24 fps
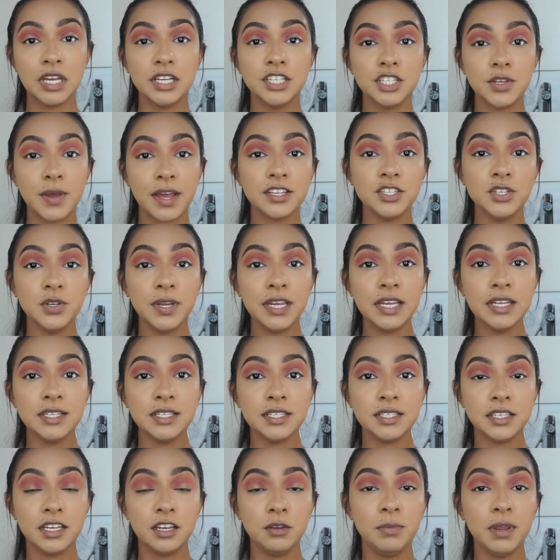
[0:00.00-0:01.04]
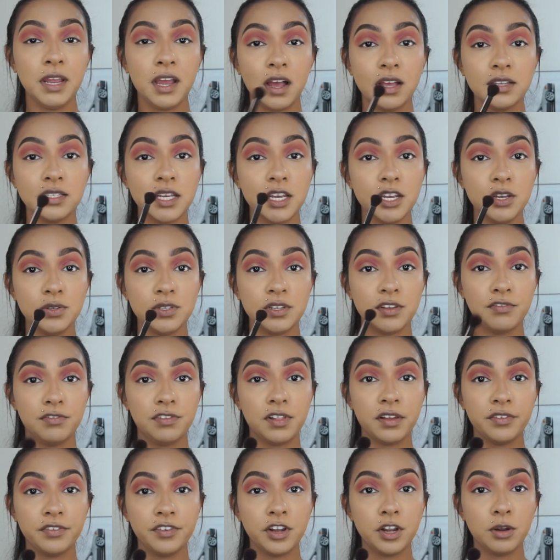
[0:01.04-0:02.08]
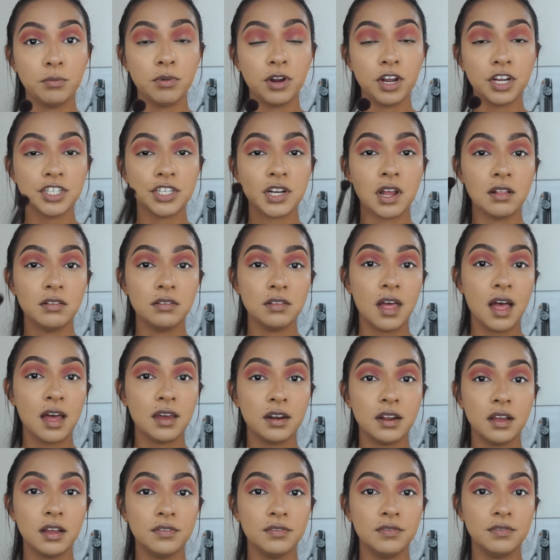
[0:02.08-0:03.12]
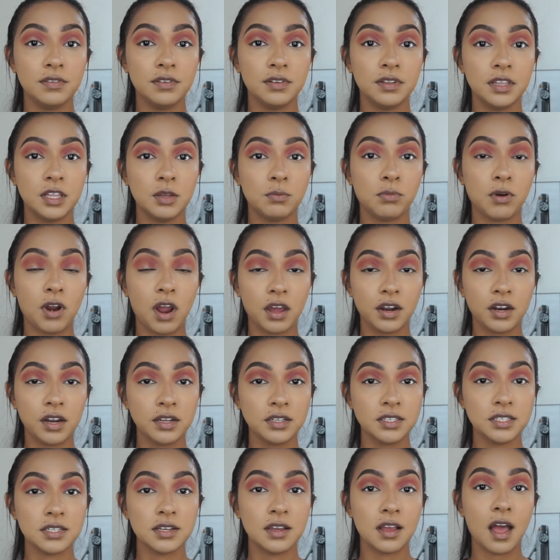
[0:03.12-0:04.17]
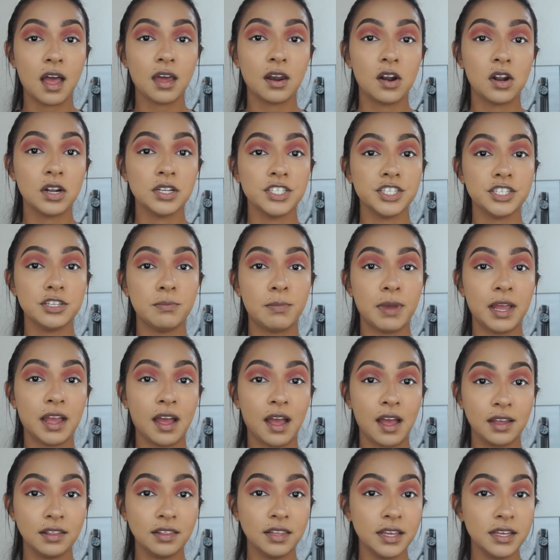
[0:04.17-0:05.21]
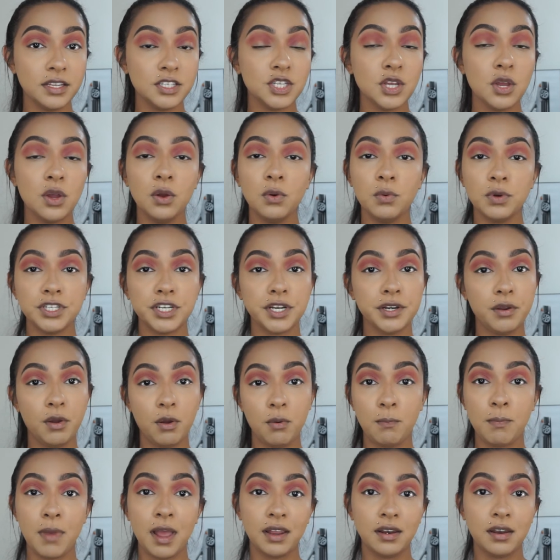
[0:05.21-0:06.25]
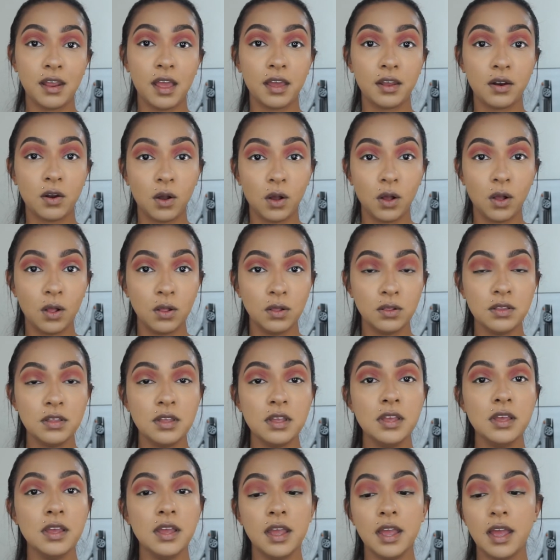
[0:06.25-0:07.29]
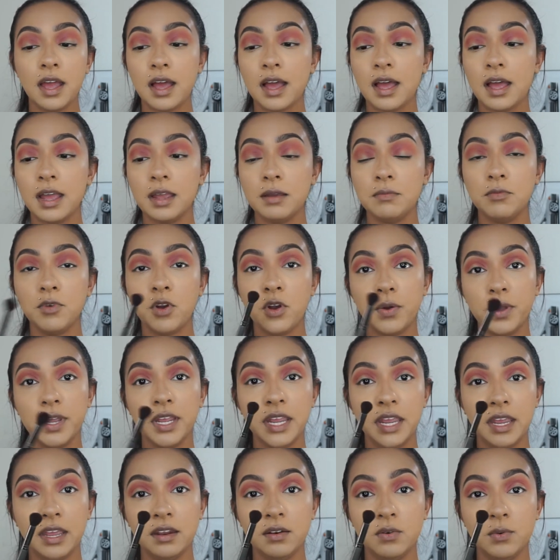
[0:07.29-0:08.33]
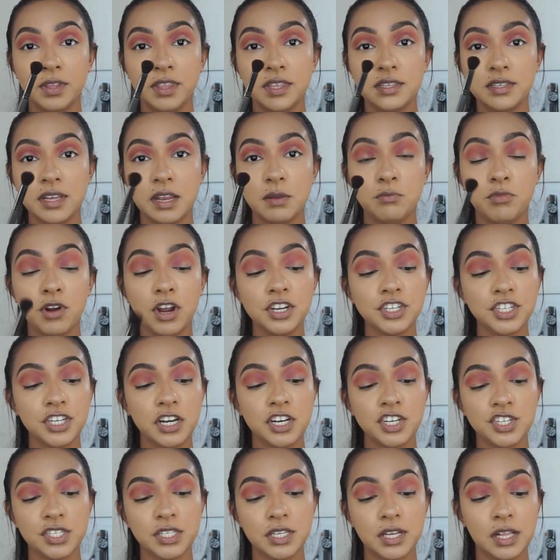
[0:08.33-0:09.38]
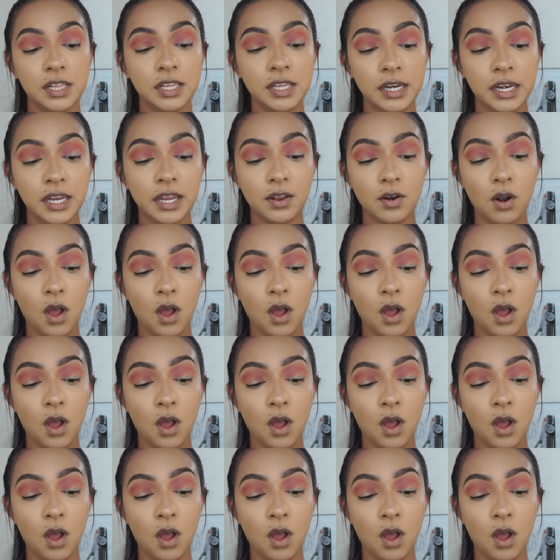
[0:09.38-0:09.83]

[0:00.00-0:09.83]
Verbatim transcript: So as you can see, because I used a fluffier brush, a lot of the product got onto my eyelids, which I don't mind at all. I'm going in with the same brush and just cleaning it